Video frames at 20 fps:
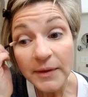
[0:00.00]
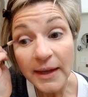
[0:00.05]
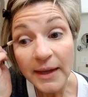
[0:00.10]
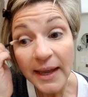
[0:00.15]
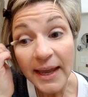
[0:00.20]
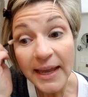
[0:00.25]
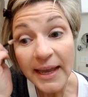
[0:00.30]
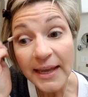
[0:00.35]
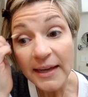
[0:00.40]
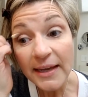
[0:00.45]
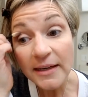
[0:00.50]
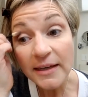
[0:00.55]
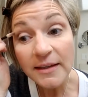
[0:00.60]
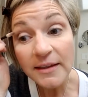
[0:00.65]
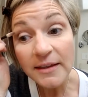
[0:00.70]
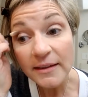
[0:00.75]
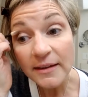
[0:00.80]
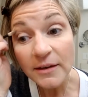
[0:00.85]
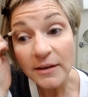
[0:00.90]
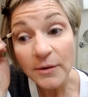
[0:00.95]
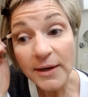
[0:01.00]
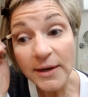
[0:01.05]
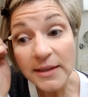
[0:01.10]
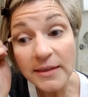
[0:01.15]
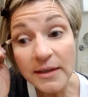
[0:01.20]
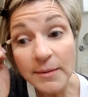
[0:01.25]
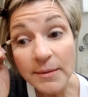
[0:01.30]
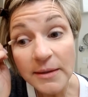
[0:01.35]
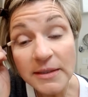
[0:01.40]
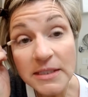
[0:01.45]
And the great thing
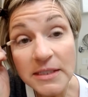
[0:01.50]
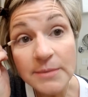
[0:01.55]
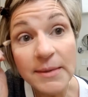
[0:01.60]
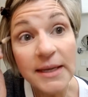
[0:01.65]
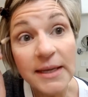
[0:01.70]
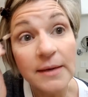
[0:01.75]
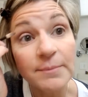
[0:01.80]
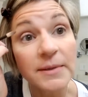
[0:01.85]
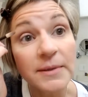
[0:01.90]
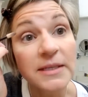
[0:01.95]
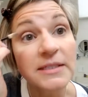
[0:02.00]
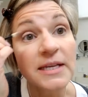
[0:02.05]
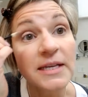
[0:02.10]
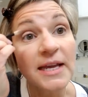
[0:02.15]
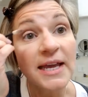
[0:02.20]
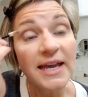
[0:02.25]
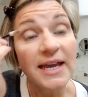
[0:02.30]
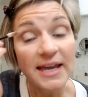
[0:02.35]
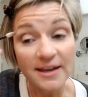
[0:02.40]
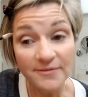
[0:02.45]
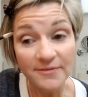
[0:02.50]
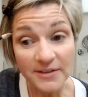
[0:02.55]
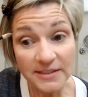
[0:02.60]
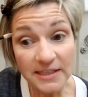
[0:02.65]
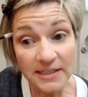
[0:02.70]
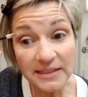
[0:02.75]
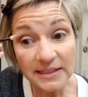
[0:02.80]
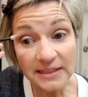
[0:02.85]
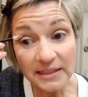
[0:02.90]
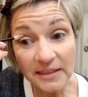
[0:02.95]
about this makeup is, if it's a
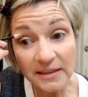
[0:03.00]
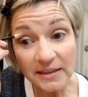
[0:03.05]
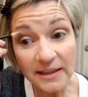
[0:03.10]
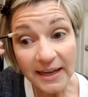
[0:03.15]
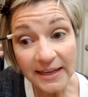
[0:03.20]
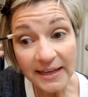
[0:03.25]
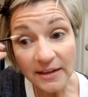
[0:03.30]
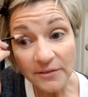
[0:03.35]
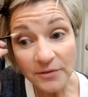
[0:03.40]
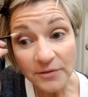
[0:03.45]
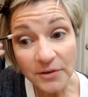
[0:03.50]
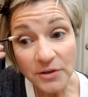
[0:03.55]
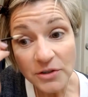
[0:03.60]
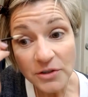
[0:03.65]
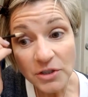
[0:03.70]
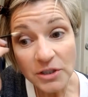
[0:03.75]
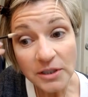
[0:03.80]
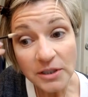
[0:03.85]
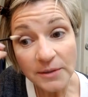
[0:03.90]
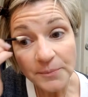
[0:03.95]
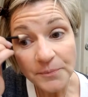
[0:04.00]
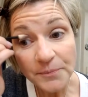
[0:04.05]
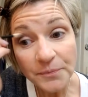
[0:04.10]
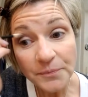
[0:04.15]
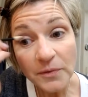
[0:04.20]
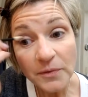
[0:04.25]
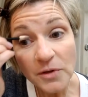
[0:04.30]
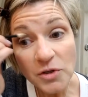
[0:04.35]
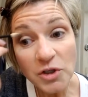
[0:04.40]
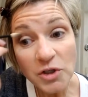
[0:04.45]
little light at first,
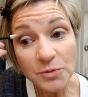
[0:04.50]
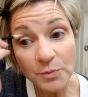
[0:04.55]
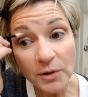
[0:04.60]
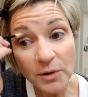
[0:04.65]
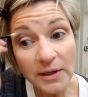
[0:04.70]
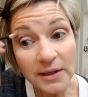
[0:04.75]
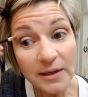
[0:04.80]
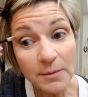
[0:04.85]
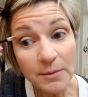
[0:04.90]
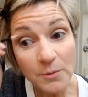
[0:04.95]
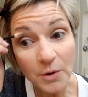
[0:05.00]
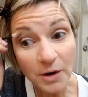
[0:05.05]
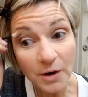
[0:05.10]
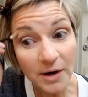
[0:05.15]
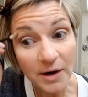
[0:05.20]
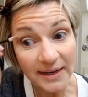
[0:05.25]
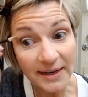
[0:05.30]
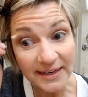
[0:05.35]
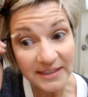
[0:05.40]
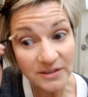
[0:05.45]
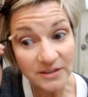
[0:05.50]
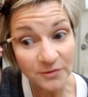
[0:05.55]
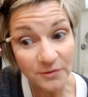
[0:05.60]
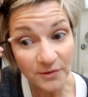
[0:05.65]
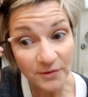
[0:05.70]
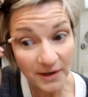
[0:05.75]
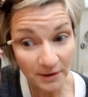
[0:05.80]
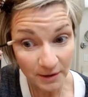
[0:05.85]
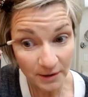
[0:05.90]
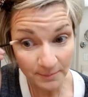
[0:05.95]
just put a little more on. It's
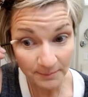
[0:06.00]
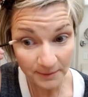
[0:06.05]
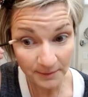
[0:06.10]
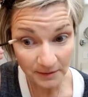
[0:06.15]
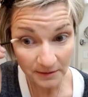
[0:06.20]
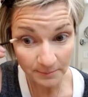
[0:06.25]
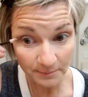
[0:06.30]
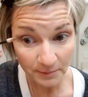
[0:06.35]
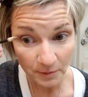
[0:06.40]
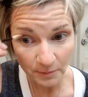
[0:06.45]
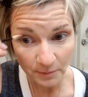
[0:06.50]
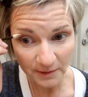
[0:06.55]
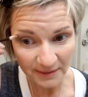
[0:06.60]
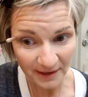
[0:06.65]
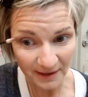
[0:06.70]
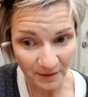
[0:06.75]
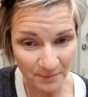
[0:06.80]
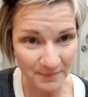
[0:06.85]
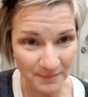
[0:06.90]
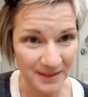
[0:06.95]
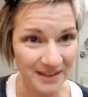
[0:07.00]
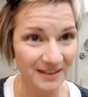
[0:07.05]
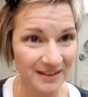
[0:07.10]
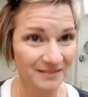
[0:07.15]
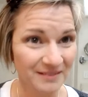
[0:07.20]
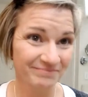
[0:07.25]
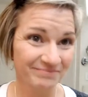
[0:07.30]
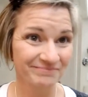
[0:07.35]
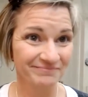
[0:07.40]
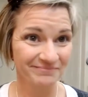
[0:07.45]
very buildable without being
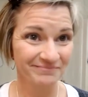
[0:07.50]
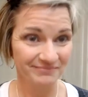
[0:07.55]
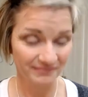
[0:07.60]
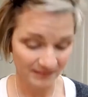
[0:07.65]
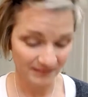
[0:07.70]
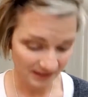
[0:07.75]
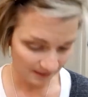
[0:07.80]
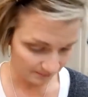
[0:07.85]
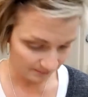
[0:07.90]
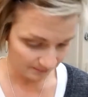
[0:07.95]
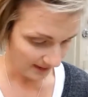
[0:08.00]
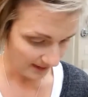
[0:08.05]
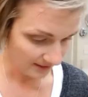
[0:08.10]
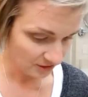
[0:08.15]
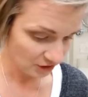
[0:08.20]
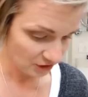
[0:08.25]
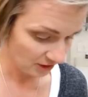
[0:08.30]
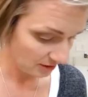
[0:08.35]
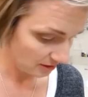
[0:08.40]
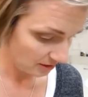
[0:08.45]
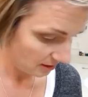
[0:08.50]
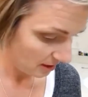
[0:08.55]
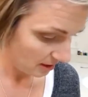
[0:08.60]
obnoxious.